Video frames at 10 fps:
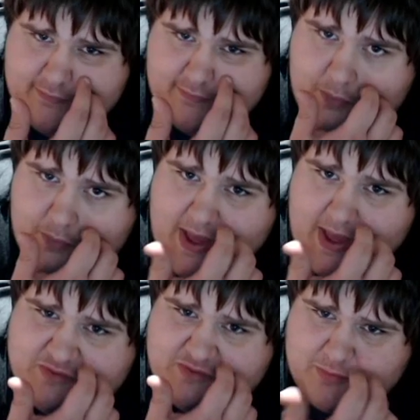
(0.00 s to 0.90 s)
a way
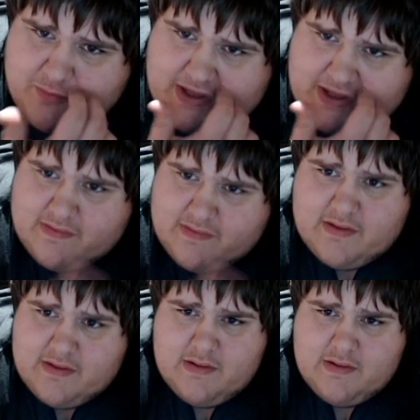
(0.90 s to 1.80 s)
for me to
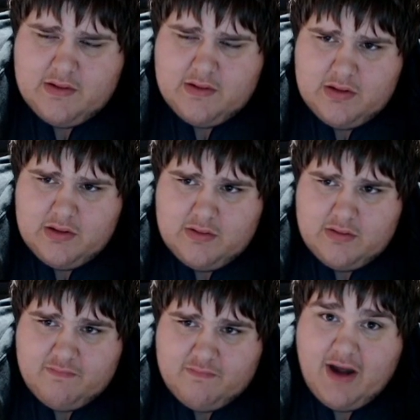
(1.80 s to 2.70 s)

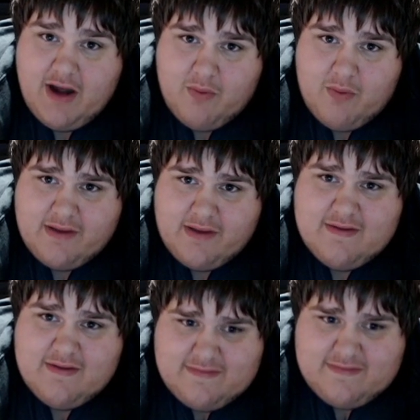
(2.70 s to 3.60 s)
find a way to
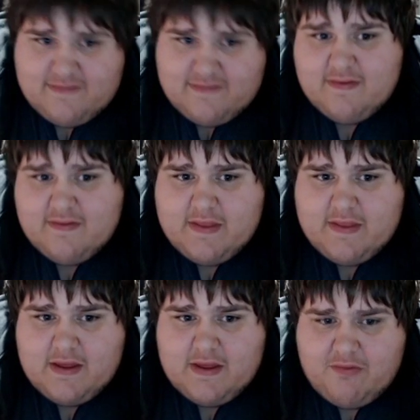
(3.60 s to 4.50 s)

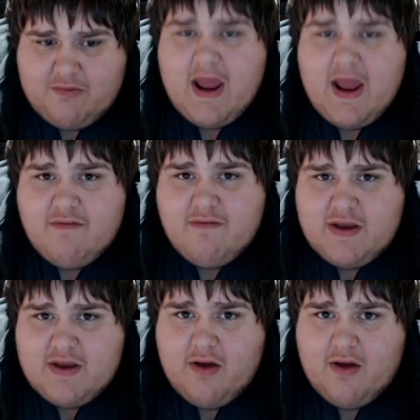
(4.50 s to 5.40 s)
consistently create
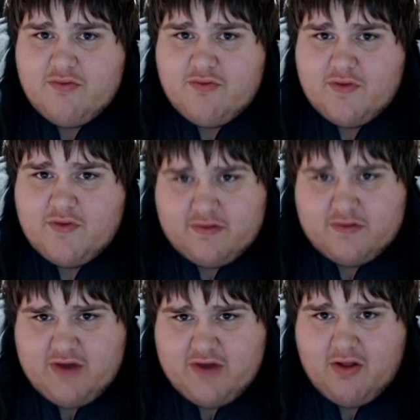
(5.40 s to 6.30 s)
videos for this
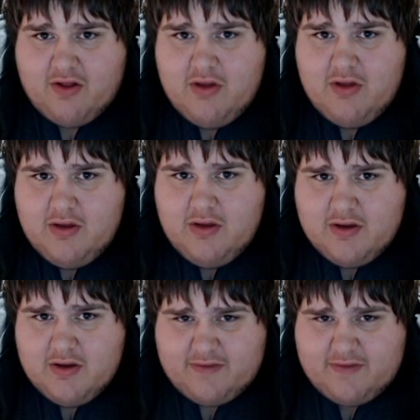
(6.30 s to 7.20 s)
channel.
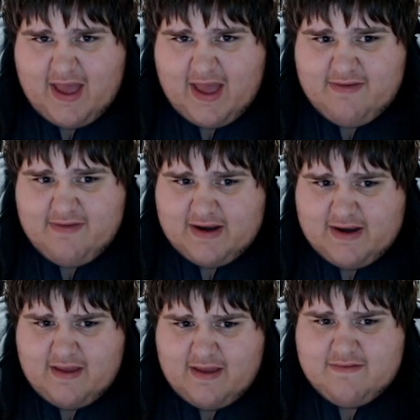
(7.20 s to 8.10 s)
Because like I said, it
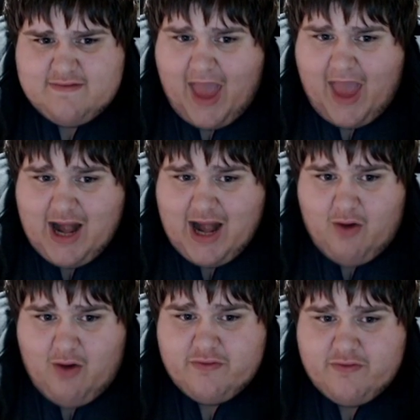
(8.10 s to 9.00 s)
takes 10
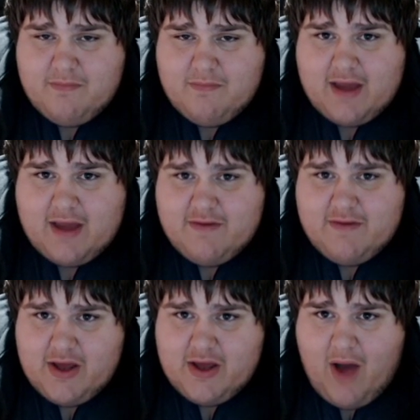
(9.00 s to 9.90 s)
hours to make a
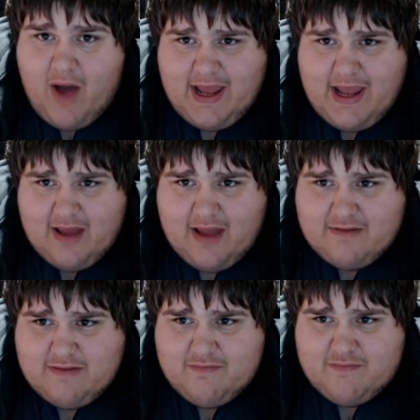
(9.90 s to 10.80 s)
video. I can't
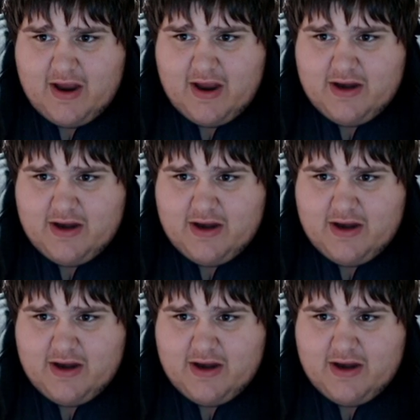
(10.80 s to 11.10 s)
even find